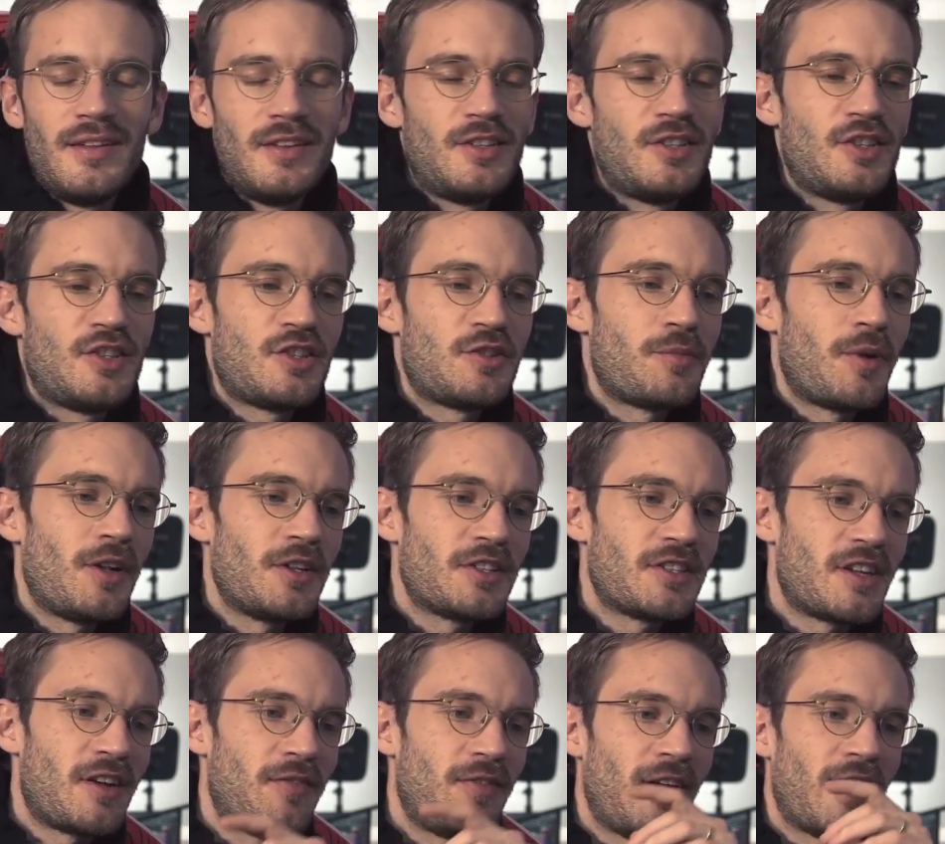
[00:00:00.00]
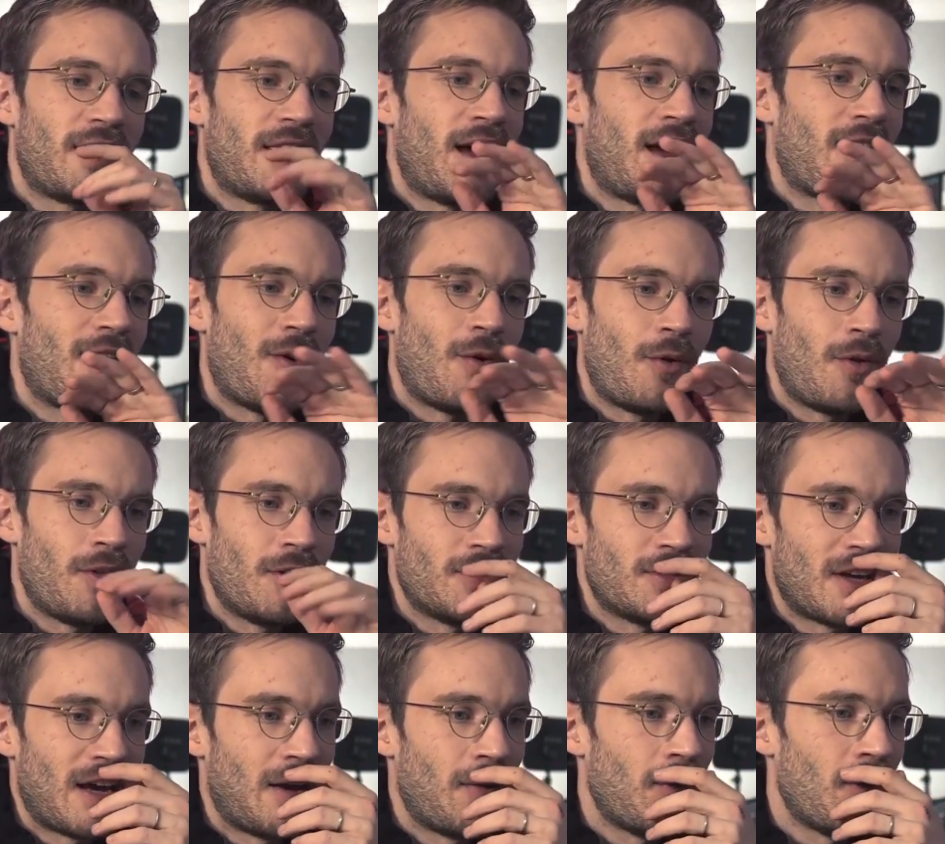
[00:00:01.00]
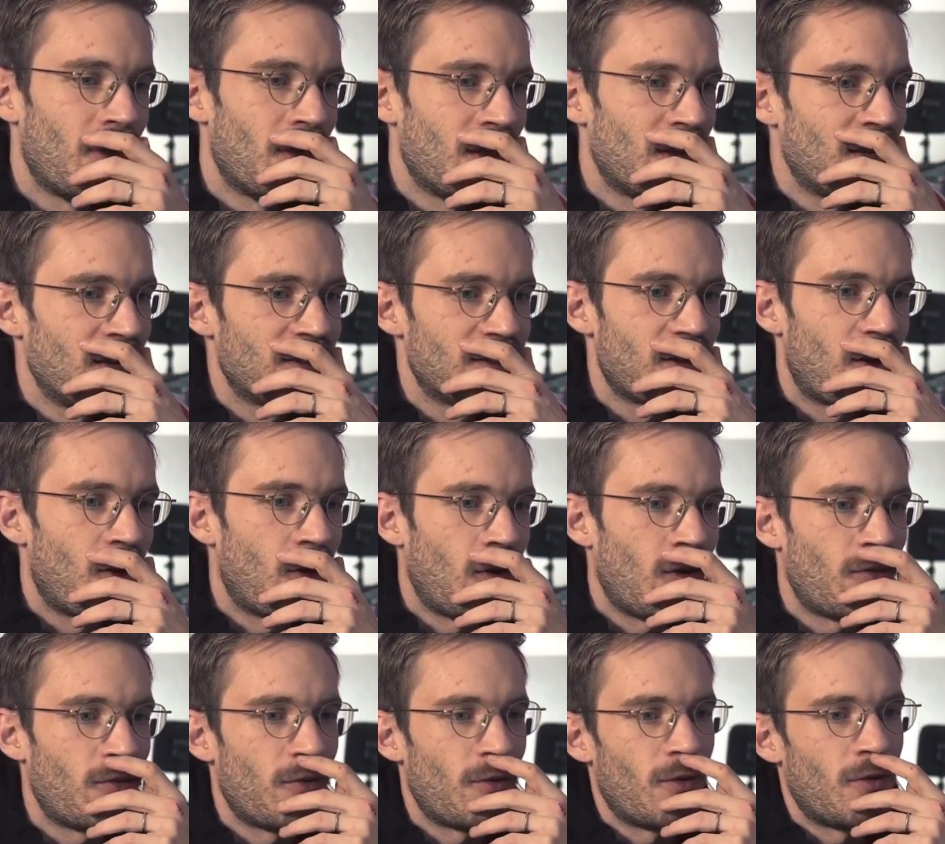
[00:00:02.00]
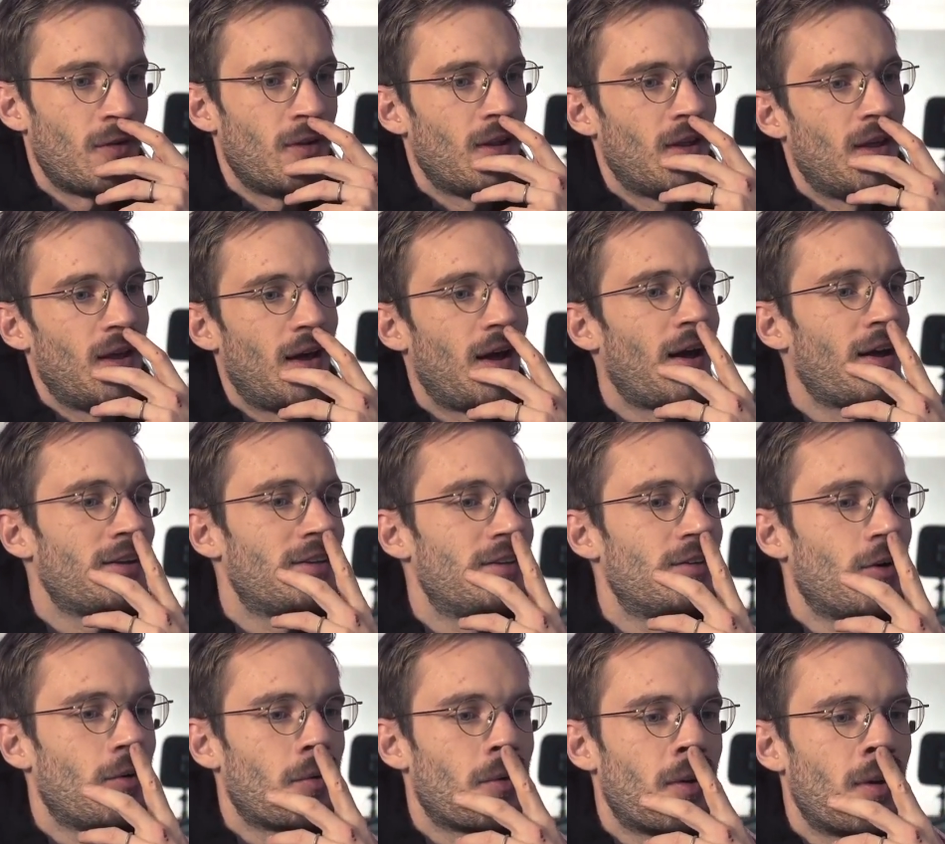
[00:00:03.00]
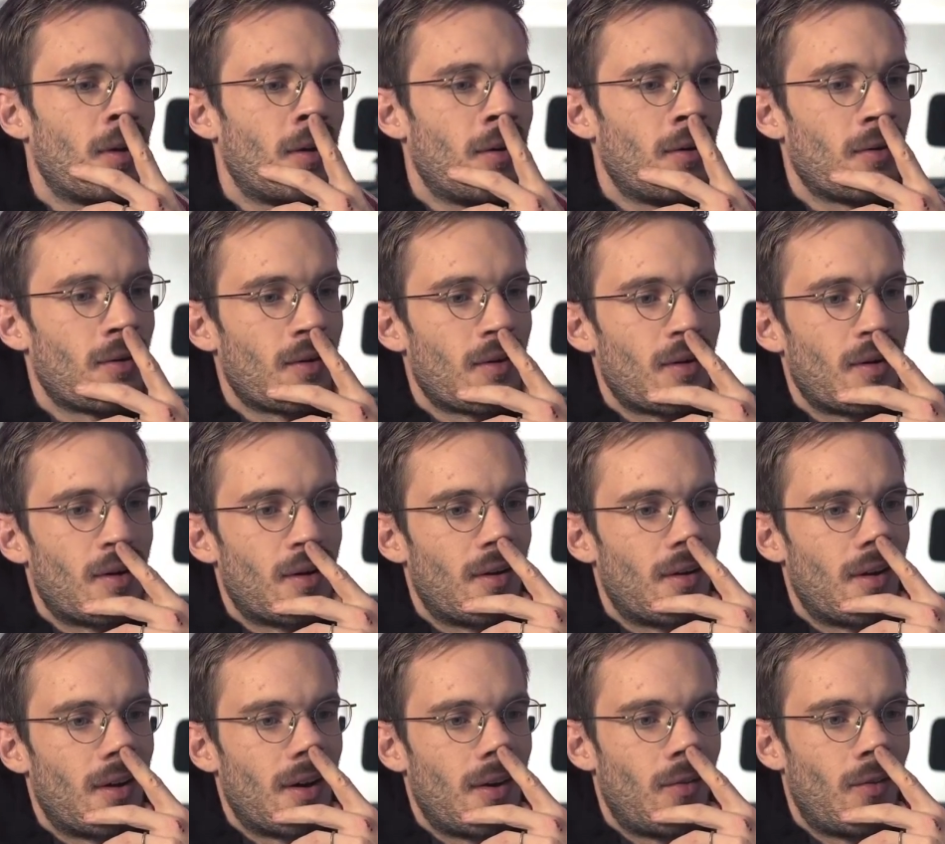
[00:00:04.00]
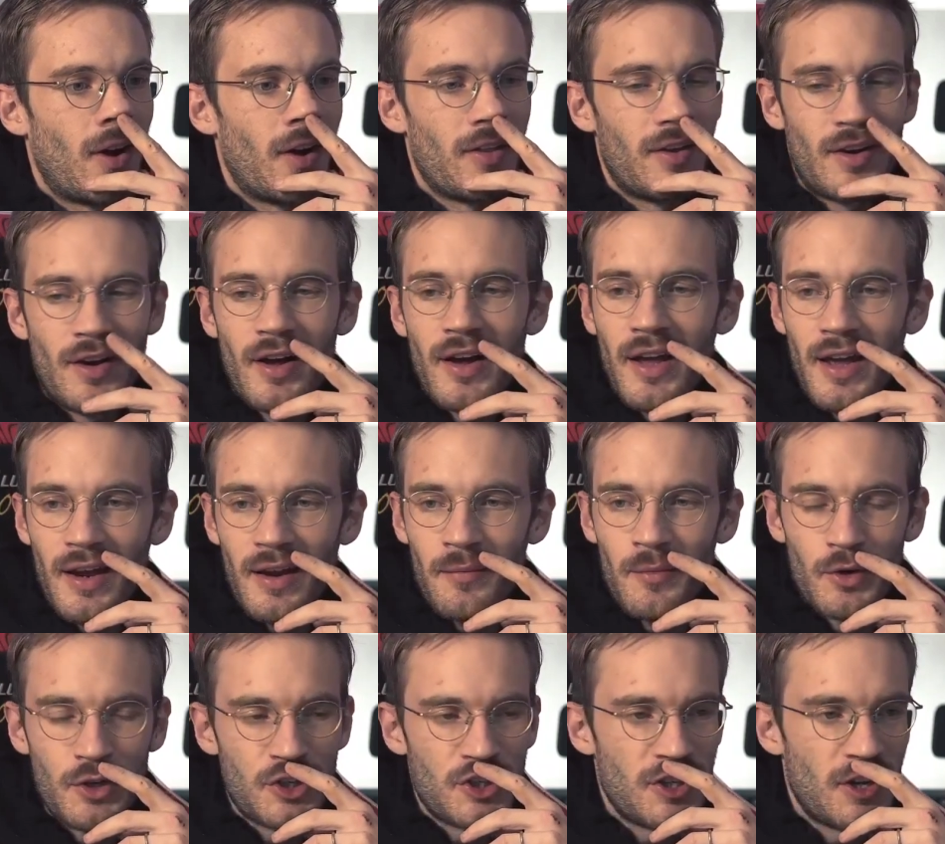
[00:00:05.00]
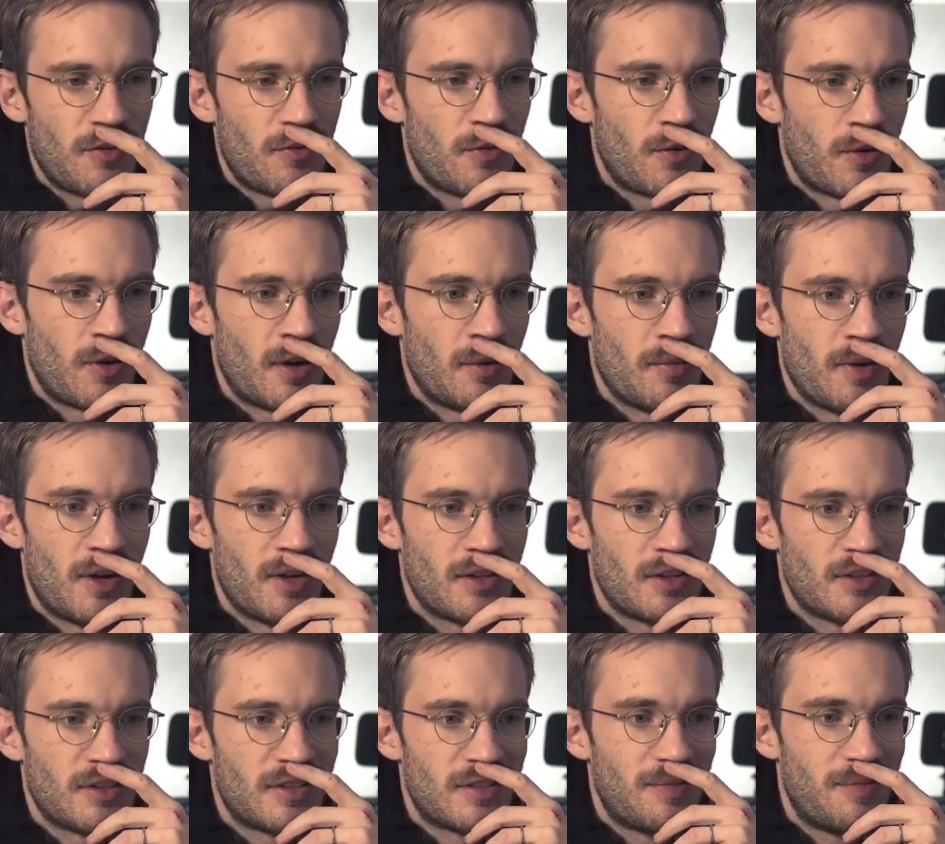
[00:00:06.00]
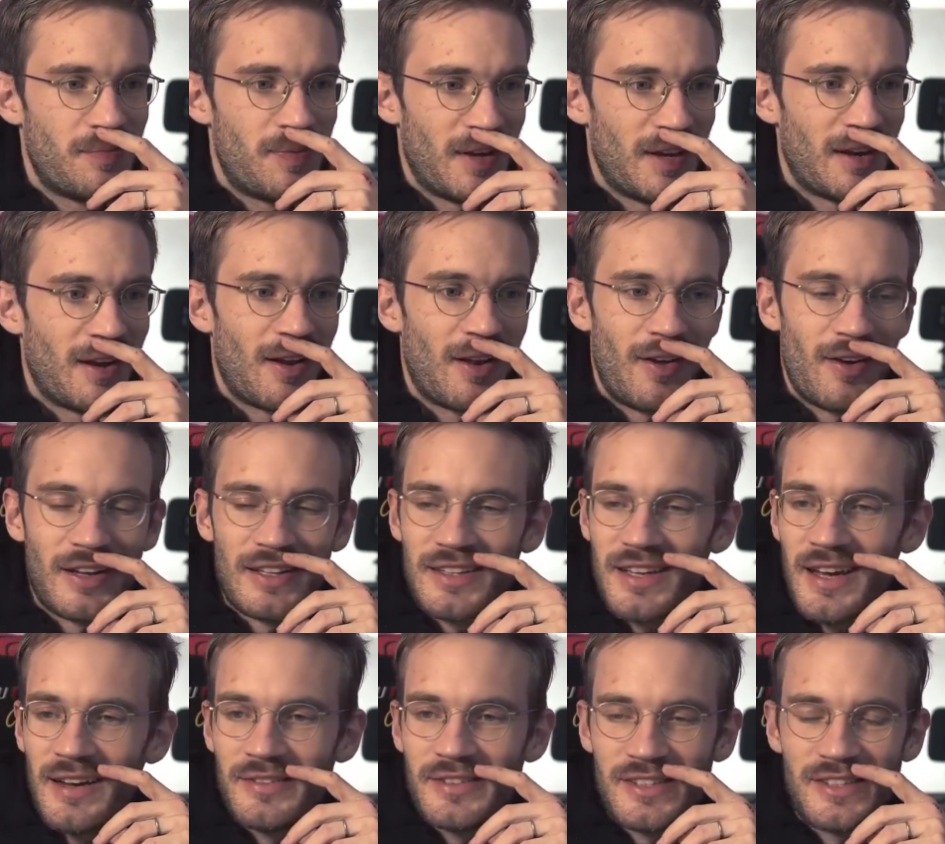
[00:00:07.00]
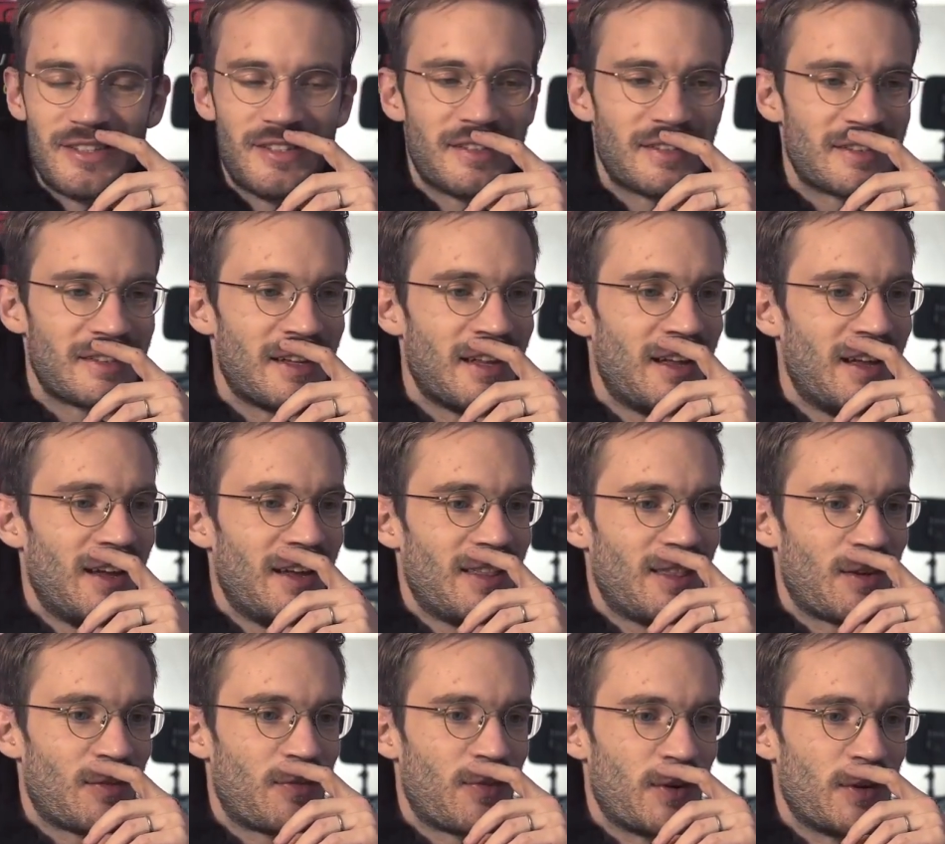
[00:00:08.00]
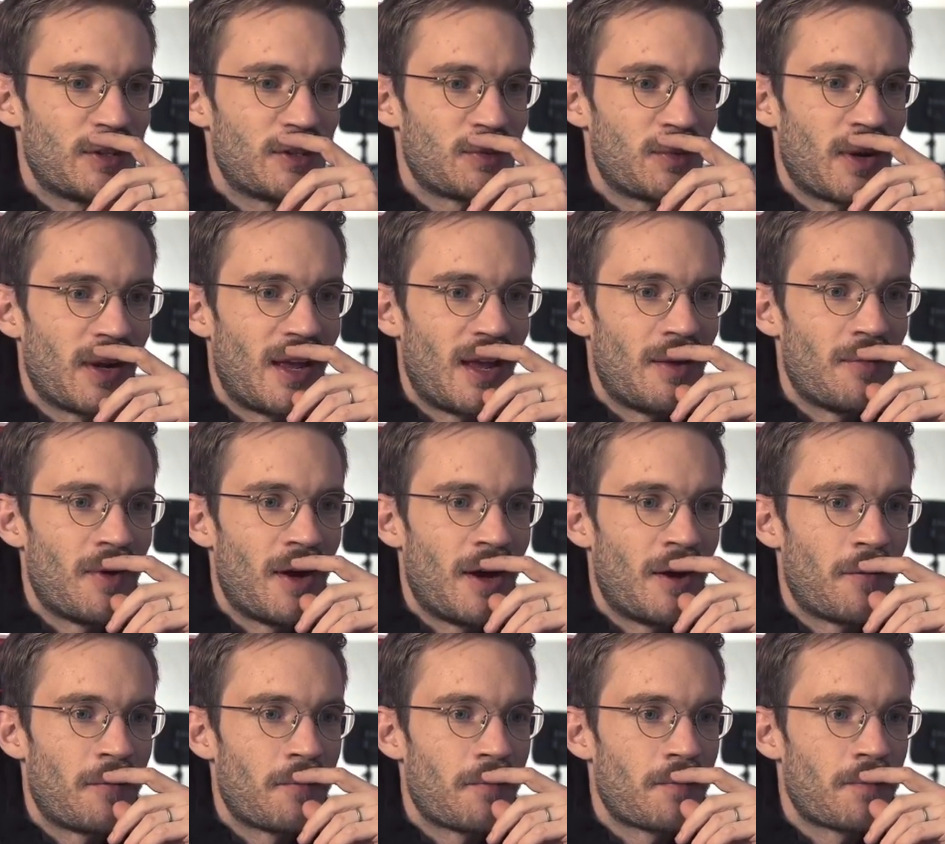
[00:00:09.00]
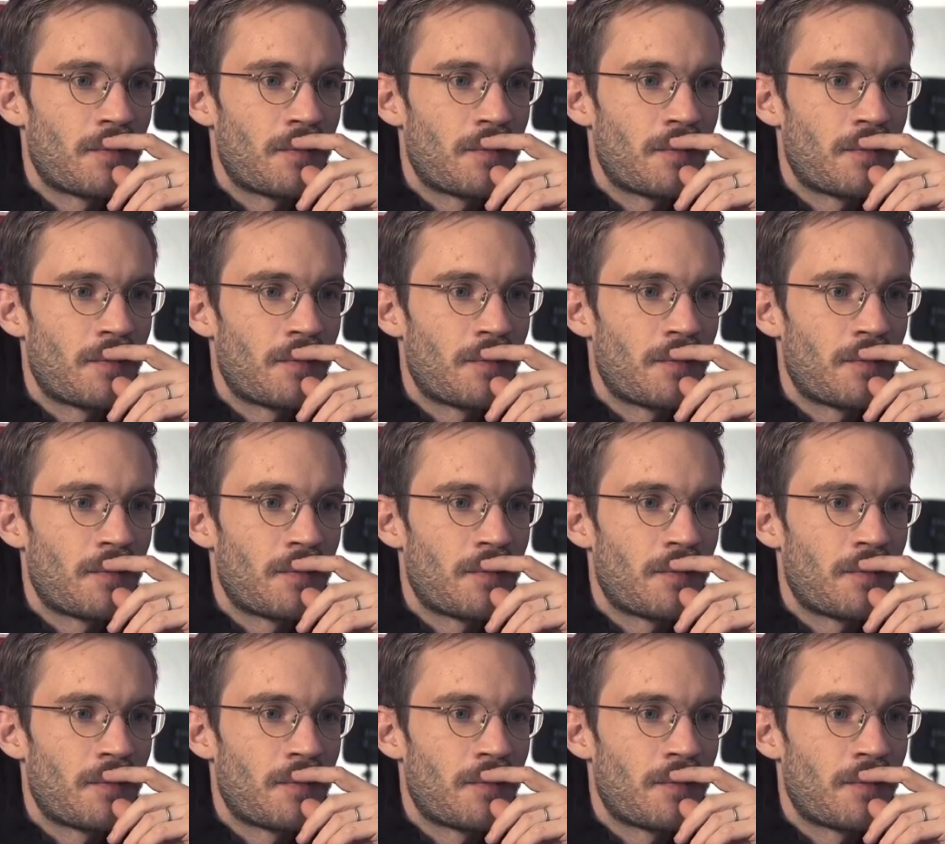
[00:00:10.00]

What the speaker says: This is small stuff like that all the time with it. It's awful. I don't know why they're not getting more shit for it, because it's been a long time since the first one came out.